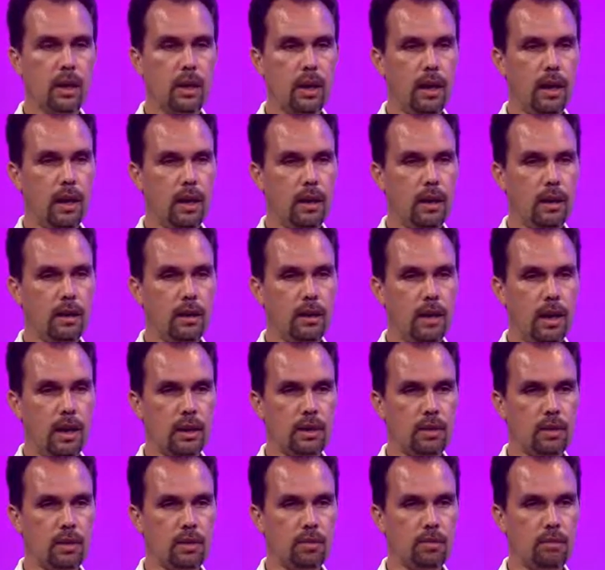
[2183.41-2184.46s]
And
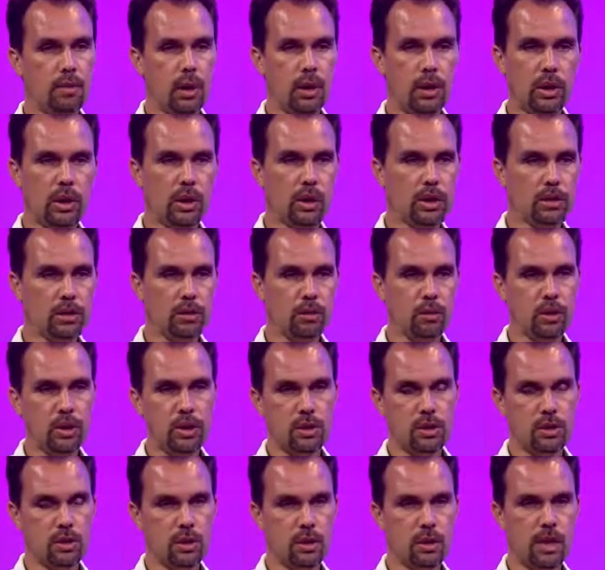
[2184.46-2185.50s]
that's partly because the
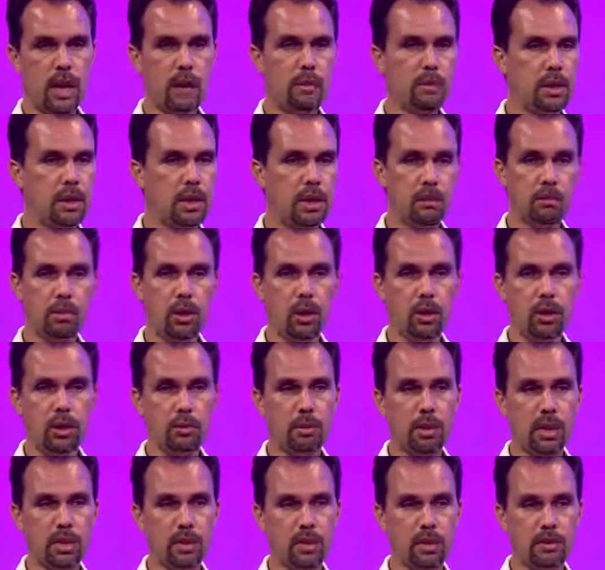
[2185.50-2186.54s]
research is happening, and
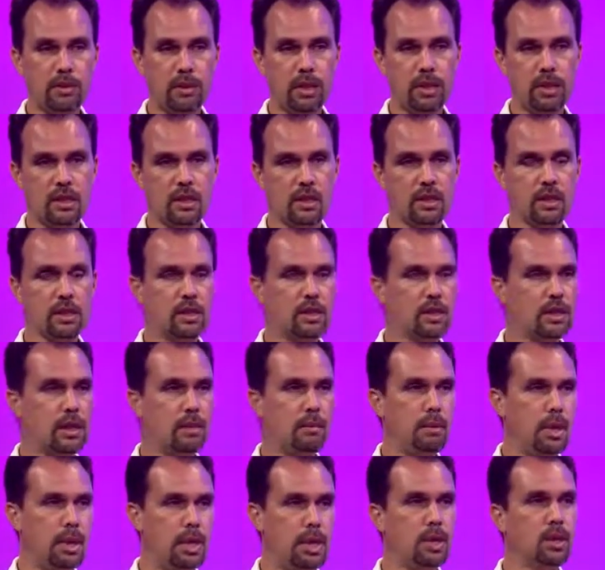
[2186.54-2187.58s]
partly because of this
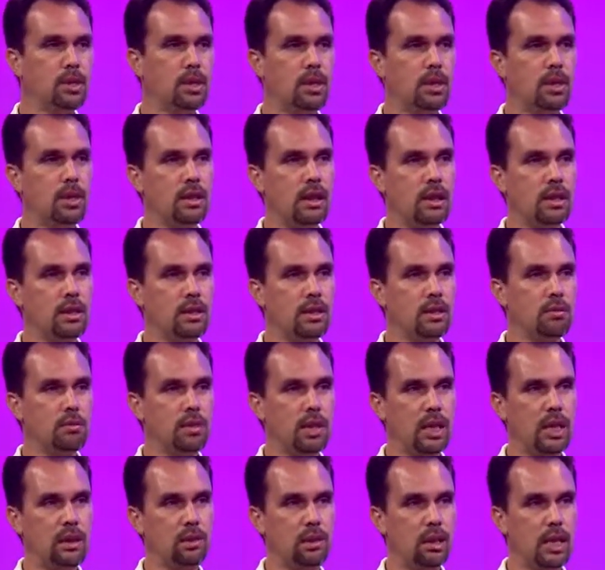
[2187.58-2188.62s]
dissemination that's
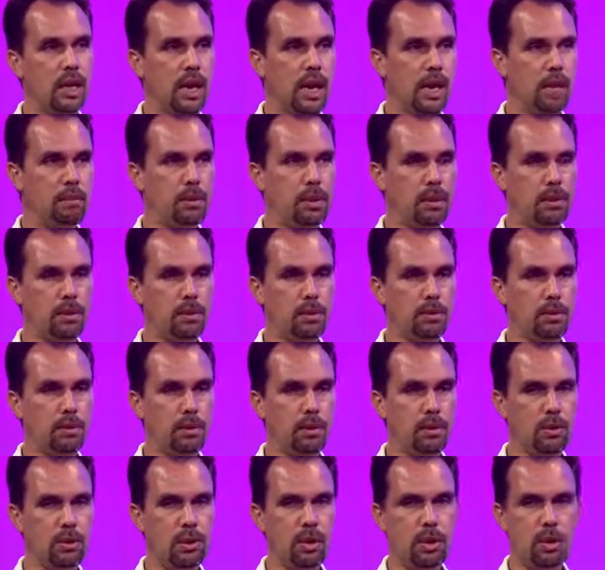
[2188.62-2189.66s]
been able to happen
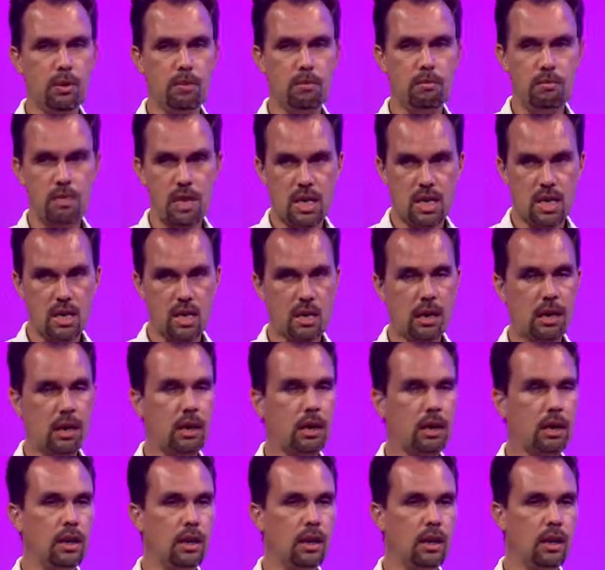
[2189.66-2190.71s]
through
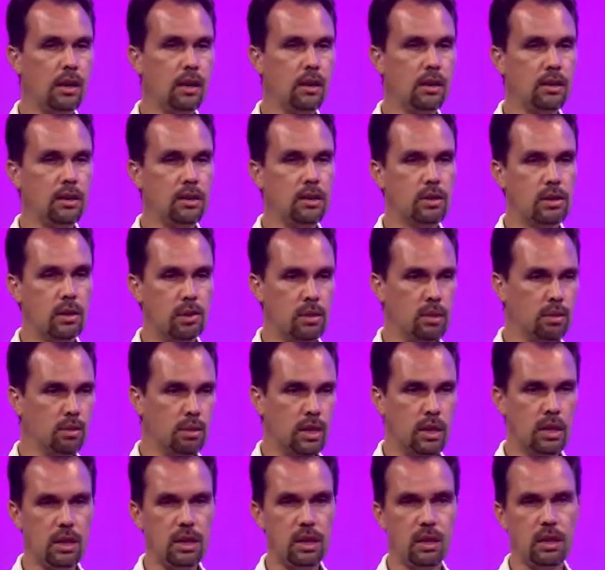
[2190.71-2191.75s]
media and social
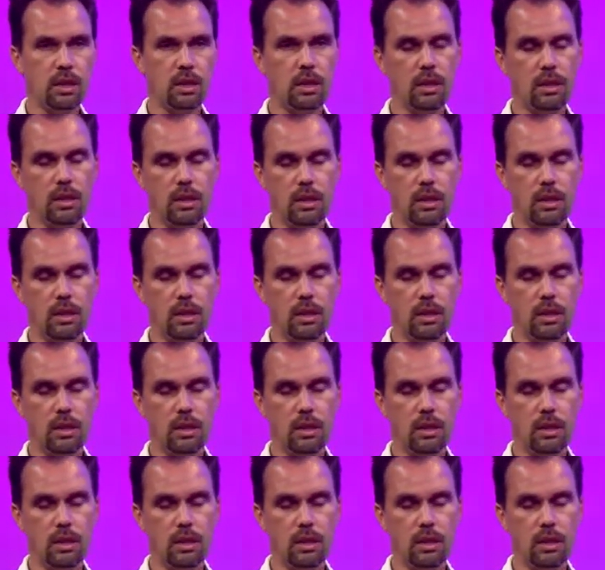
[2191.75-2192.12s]
media.